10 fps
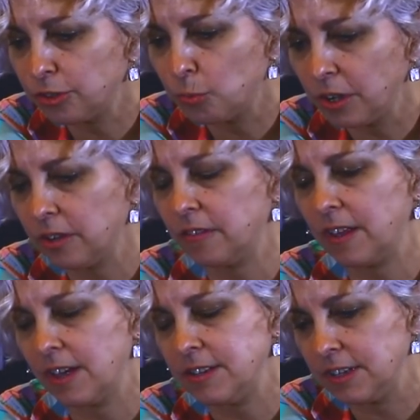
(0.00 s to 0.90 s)
And where did
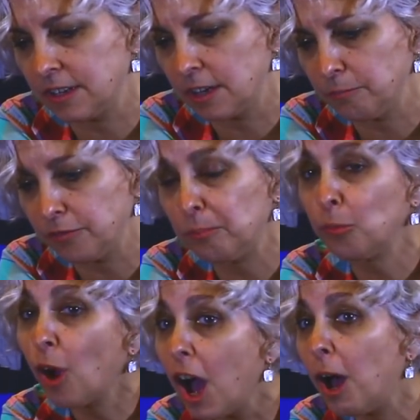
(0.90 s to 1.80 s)
the idea come from?
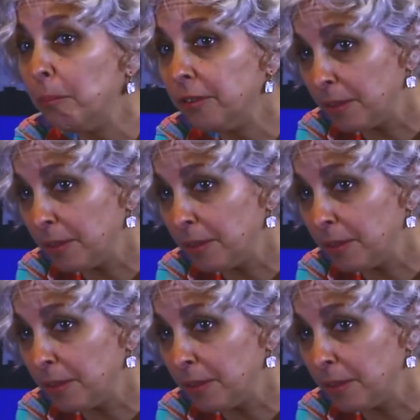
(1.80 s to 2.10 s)
Rob,